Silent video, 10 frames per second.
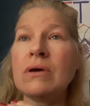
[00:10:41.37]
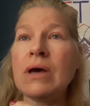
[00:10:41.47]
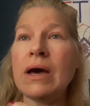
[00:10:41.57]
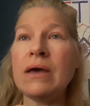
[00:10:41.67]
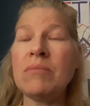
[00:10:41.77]

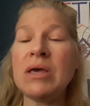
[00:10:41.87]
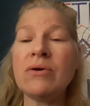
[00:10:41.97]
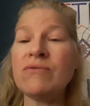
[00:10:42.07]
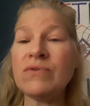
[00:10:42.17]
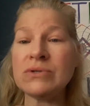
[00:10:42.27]
I am here
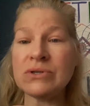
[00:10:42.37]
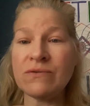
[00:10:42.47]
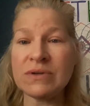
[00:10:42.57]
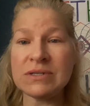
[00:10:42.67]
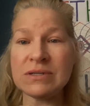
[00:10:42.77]
in full
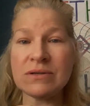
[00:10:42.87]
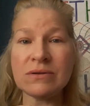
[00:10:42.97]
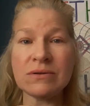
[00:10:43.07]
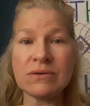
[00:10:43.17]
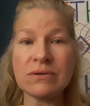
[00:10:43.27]
service
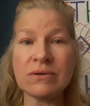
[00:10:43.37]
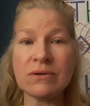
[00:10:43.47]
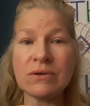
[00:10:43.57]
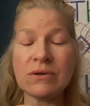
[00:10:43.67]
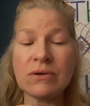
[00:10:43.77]

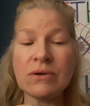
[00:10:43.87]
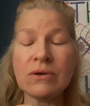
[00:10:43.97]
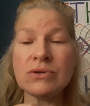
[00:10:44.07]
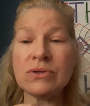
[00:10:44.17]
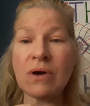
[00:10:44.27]

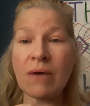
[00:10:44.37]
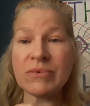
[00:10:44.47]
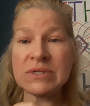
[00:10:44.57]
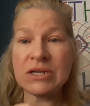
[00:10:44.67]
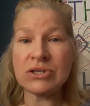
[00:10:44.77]
to the
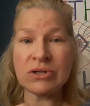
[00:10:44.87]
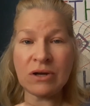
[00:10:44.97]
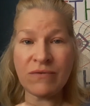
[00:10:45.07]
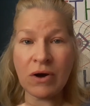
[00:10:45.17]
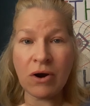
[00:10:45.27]
conversation
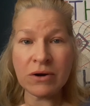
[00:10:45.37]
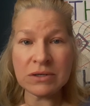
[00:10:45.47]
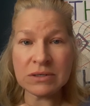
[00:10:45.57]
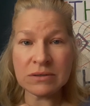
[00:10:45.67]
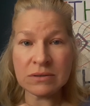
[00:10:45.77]
of the
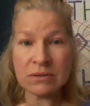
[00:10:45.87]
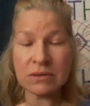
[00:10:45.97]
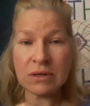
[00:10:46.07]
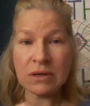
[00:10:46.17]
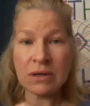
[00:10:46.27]
heart,
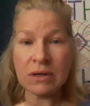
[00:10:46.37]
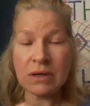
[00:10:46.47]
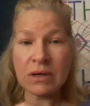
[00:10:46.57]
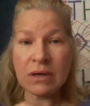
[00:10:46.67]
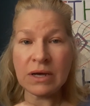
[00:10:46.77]

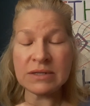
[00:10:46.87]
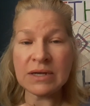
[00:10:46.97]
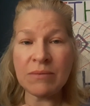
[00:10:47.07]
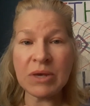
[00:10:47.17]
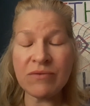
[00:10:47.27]
as I
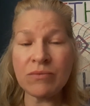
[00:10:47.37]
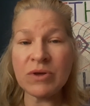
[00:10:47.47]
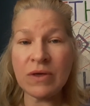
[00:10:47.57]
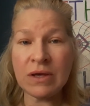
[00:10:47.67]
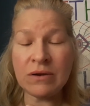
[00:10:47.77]
am given
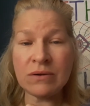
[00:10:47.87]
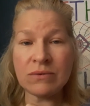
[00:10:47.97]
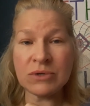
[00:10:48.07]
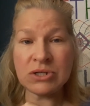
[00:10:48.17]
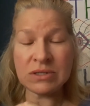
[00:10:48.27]
within,
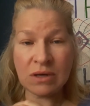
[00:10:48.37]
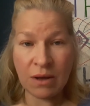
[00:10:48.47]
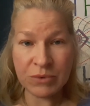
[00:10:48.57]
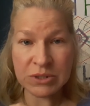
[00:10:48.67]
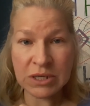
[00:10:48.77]
which is the
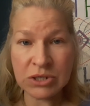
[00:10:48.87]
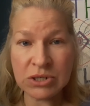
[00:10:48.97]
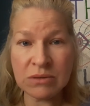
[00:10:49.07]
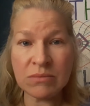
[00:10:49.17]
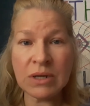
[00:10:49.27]

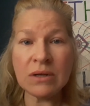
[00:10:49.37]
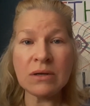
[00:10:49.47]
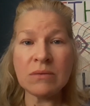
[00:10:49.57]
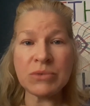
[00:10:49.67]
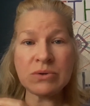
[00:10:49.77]
conversation
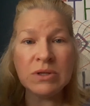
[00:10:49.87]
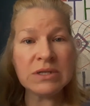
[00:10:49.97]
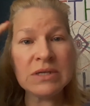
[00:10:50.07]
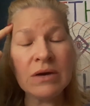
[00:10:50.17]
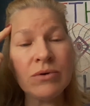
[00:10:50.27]
between the
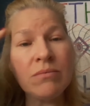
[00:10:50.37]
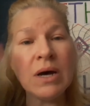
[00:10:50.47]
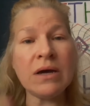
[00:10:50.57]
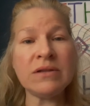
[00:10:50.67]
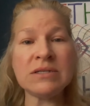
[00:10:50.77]
sacred
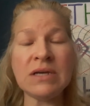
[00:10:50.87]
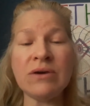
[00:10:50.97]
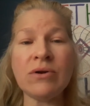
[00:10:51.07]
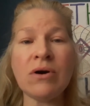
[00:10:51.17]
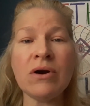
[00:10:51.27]
mind, the
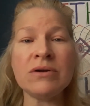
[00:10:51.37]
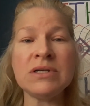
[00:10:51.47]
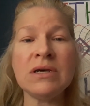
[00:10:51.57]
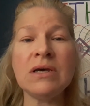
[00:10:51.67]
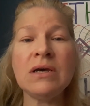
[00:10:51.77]
sacred heart,
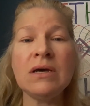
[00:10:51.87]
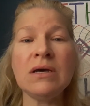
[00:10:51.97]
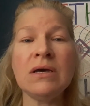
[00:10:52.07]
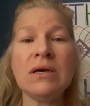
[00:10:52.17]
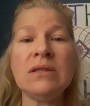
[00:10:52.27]

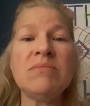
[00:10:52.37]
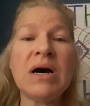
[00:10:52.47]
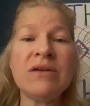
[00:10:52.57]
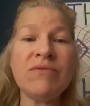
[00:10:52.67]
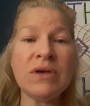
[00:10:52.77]
in the
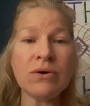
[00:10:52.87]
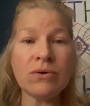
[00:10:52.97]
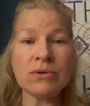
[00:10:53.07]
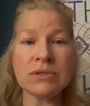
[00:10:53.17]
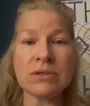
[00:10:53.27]
body
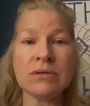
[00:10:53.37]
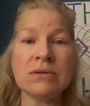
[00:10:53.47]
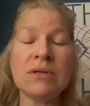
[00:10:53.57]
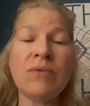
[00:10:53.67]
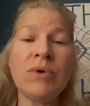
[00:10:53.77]
vehicles
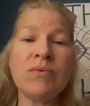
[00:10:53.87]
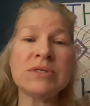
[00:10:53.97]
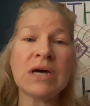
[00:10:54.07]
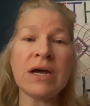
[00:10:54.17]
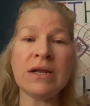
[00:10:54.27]
that we
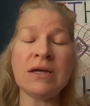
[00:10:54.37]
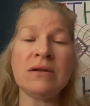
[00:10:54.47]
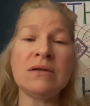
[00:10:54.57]
reside in.